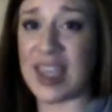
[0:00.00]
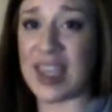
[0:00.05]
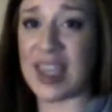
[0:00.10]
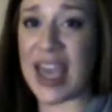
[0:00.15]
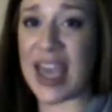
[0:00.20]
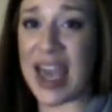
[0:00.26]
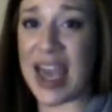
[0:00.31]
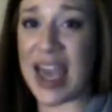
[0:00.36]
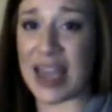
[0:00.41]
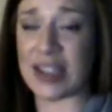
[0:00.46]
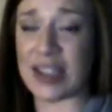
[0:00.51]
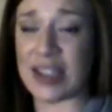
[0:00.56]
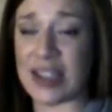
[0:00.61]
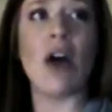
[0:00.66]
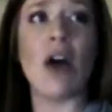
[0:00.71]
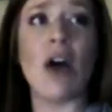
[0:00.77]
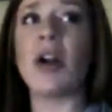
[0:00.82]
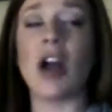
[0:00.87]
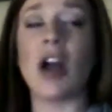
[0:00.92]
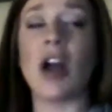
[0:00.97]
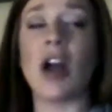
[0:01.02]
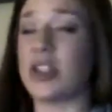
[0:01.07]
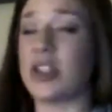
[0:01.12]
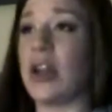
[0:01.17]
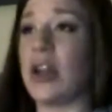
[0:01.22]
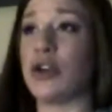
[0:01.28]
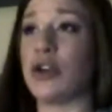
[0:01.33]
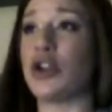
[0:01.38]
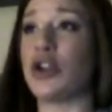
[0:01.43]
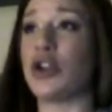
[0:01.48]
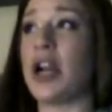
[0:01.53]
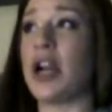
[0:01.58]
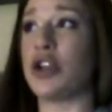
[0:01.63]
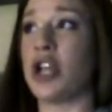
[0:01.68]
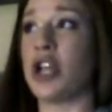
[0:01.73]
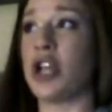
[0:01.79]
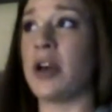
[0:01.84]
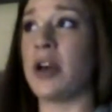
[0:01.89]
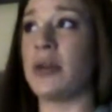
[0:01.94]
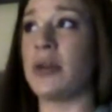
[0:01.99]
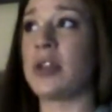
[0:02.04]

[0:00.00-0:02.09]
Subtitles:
No, they weren't at Costco. They were at Trader Joe's.